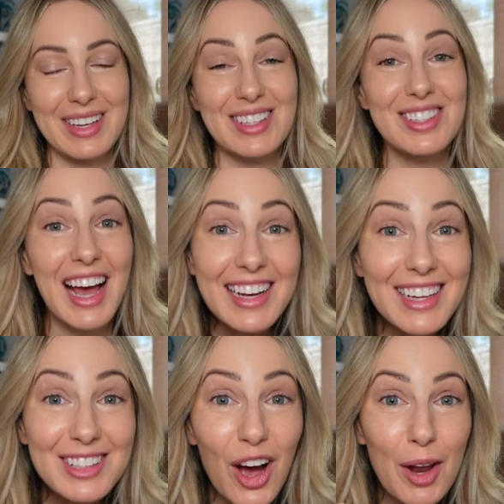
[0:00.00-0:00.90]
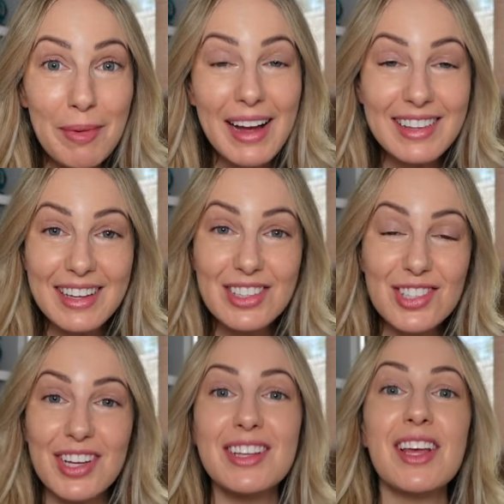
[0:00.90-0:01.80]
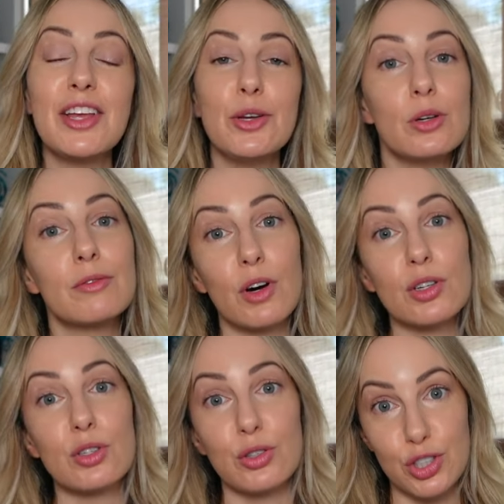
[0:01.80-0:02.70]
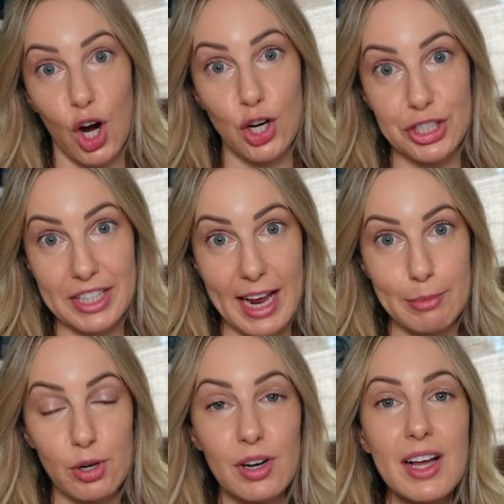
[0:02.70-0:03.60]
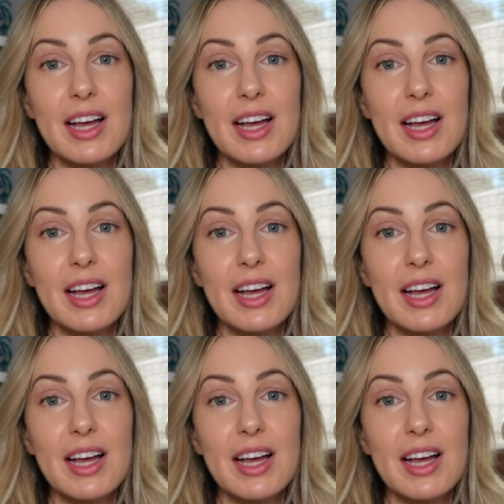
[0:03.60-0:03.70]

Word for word: Second on my list is a universal charging cable.